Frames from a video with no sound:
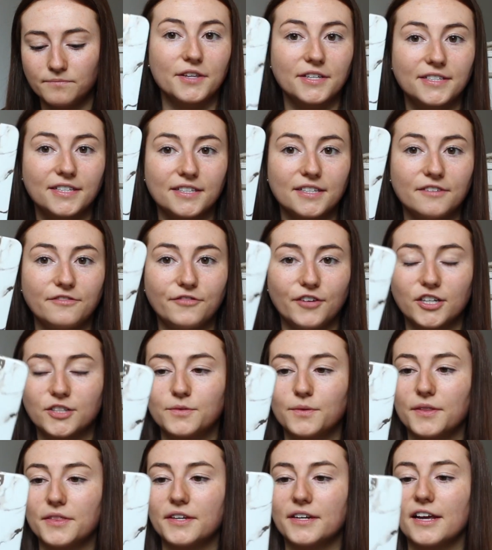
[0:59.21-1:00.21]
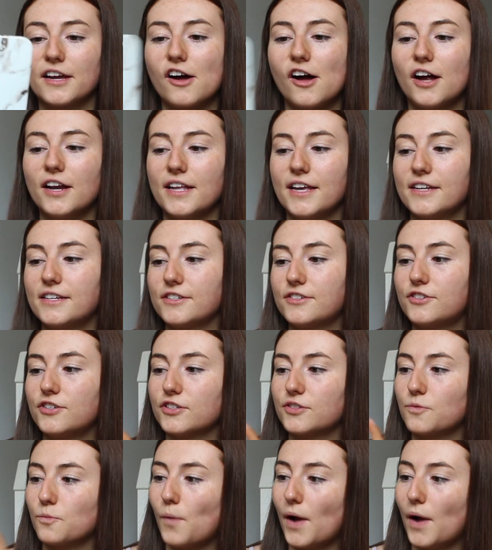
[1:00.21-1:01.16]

This is the first one that I got. It is just